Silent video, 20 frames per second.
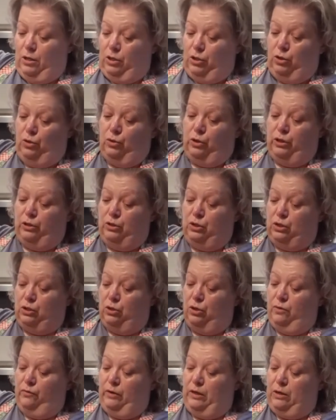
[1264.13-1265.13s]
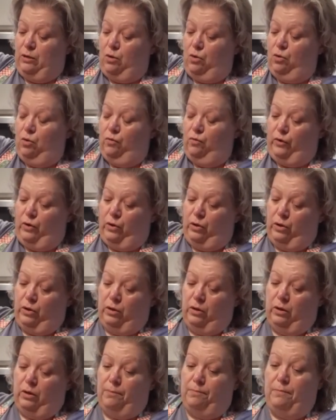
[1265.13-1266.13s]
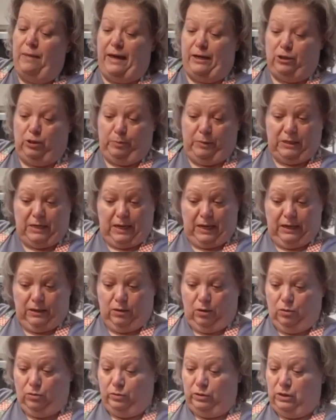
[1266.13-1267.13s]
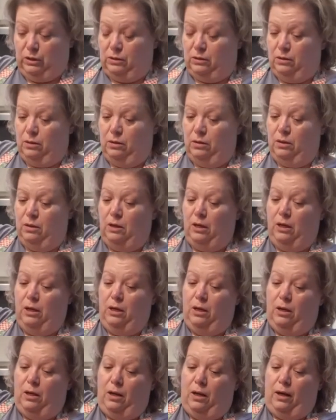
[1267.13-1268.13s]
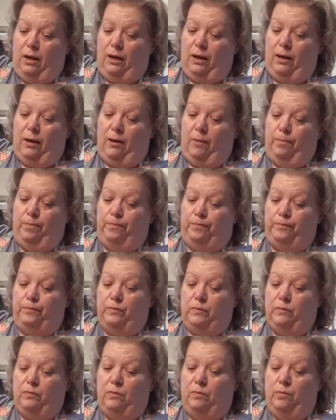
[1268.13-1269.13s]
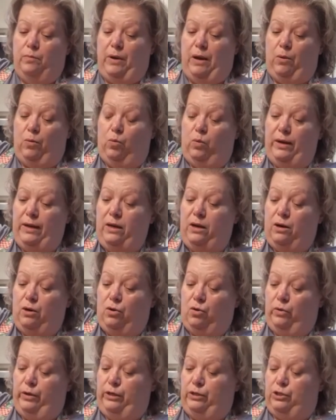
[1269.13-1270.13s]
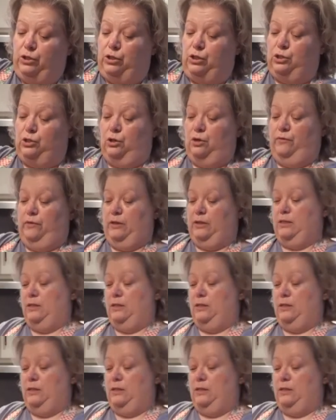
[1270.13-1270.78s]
You can serve it over mashed potatoes. But we are going to serve it